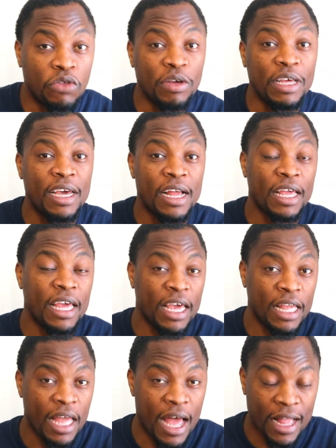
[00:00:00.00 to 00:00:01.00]
to get
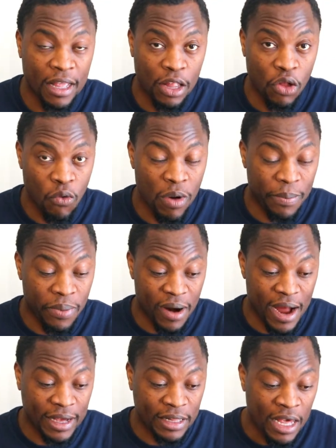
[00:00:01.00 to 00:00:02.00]
in at a lower
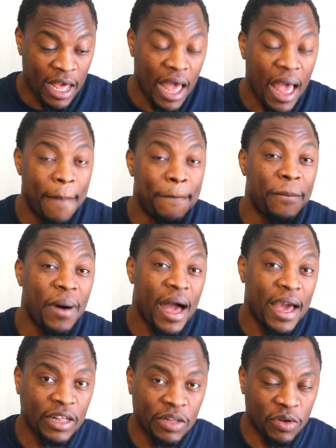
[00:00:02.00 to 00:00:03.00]
price and
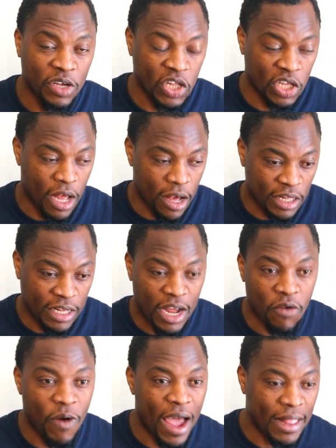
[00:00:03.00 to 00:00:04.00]
buy some of these stocks and
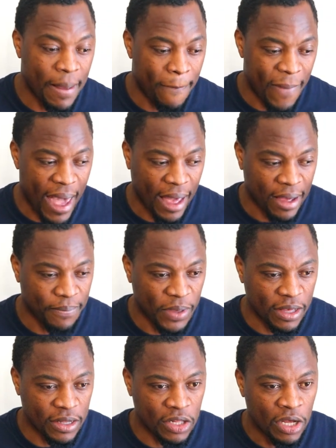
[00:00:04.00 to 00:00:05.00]
then write them back
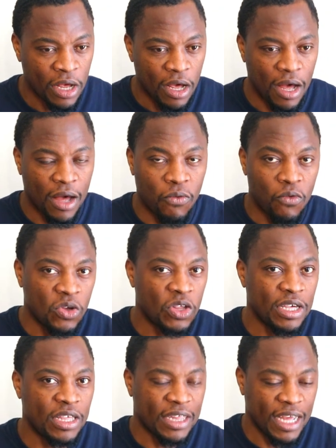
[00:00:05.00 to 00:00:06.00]
because uh,
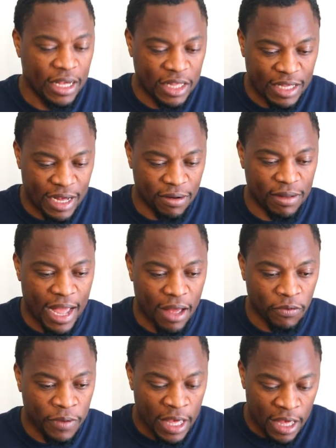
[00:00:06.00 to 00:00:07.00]
once this thing settle
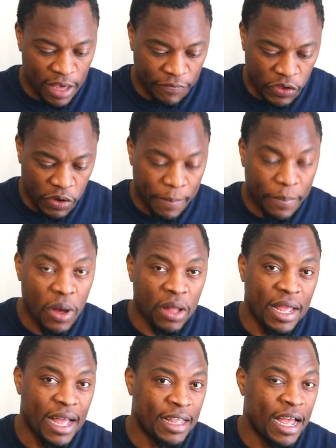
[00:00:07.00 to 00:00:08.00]
down if you
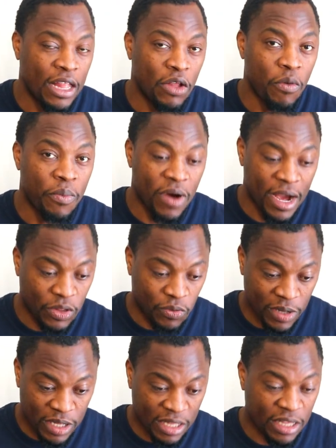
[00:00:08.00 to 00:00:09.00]
bought at that low price
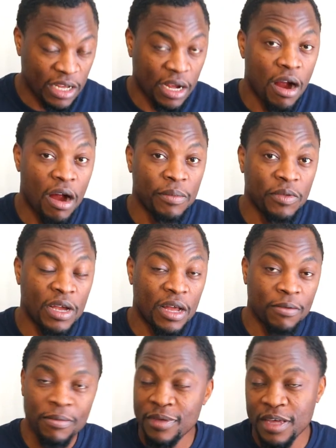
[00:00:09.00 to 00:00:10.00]
when this thing comes
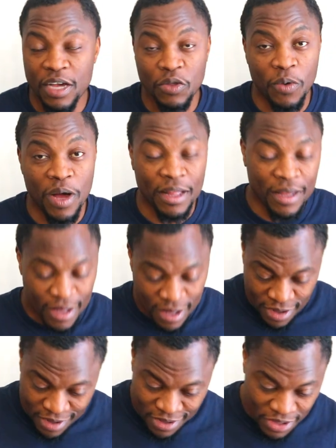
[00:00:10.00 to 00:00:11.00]
down guess what
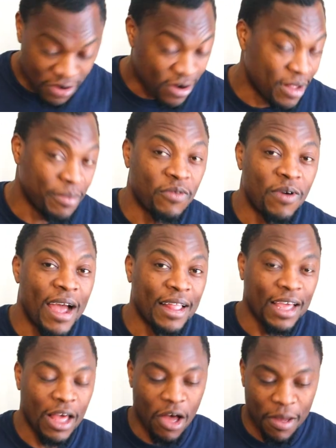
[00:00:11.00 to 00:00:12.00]
you're going to be
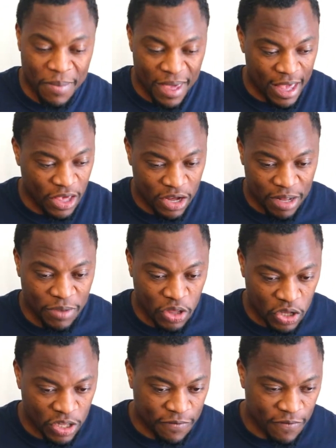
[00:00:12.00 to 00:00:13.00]
riding up and you're going to be
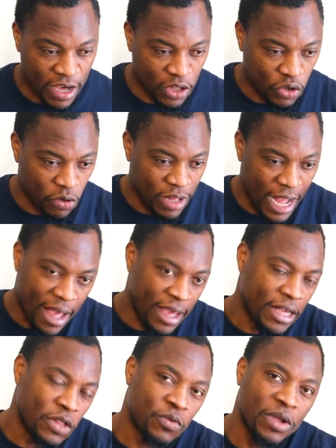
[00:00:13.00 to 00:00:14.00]
just fine. So
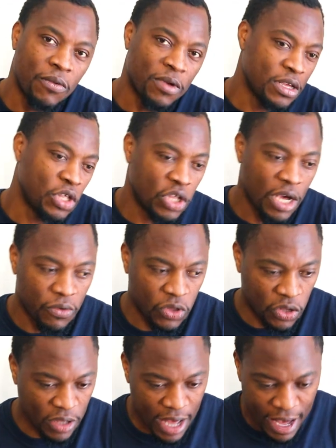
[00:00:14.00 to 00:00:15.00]
that is what I wanted to share
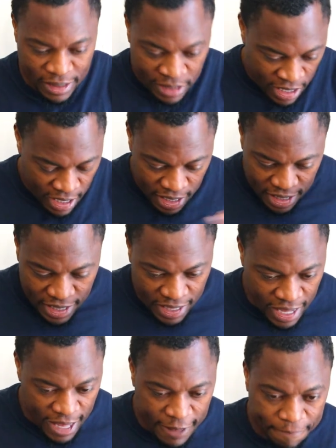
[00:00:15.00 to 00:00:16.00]
with you guys. And
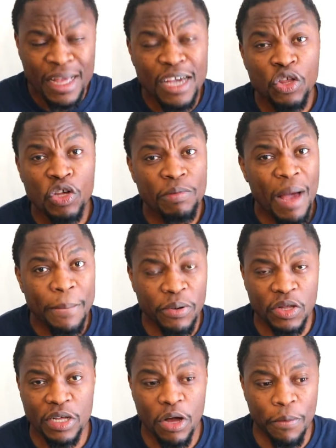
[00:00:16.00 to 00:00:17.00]
again, that's just my
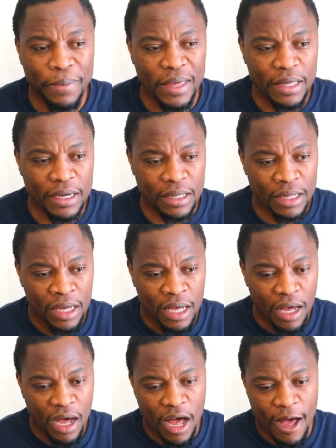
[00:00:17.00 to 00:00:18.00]
personal opinion.
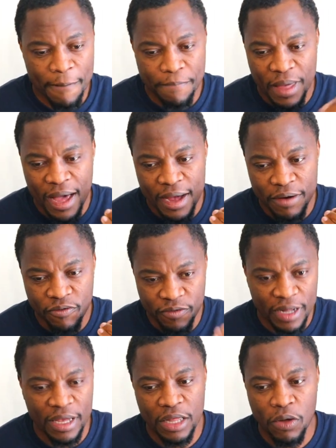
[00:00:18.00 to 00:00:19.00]
Um, I
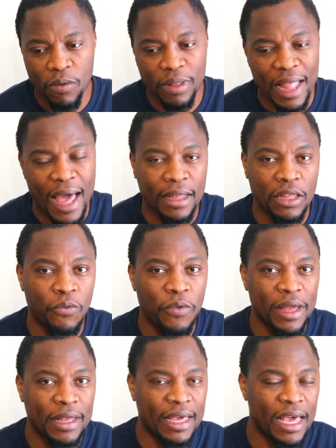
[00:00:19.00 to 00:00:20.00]
really don't like the
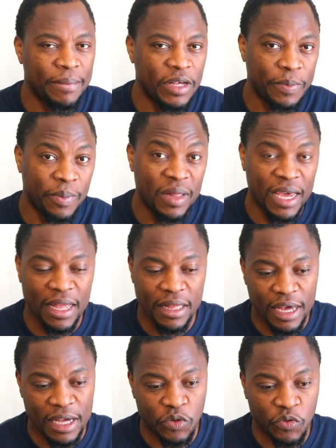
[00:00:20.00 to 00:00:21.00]
way the game is
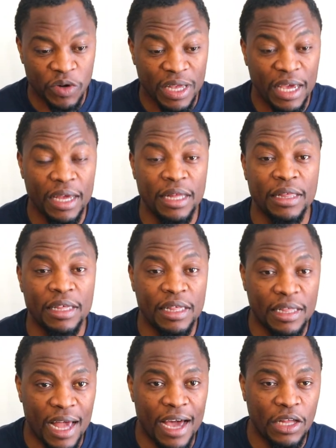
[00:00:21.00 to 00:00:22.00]
played. It's really
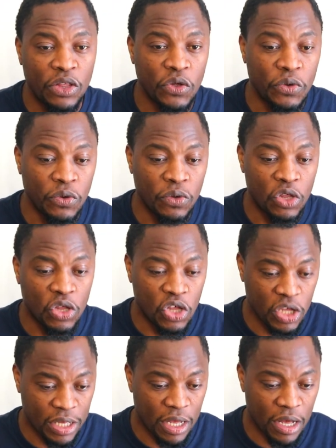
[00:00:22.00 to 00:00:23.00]
designed to
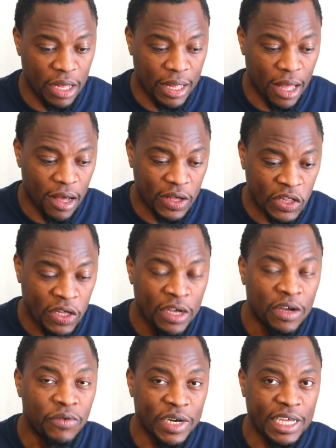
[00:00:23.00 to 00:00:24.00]
cheat on us
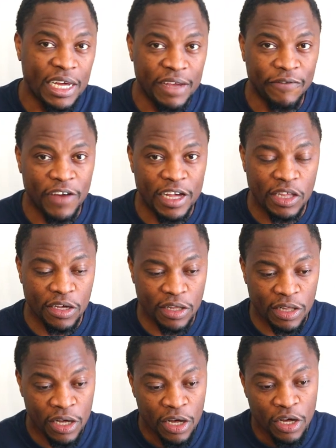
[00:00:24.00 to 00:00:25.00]
retail investors.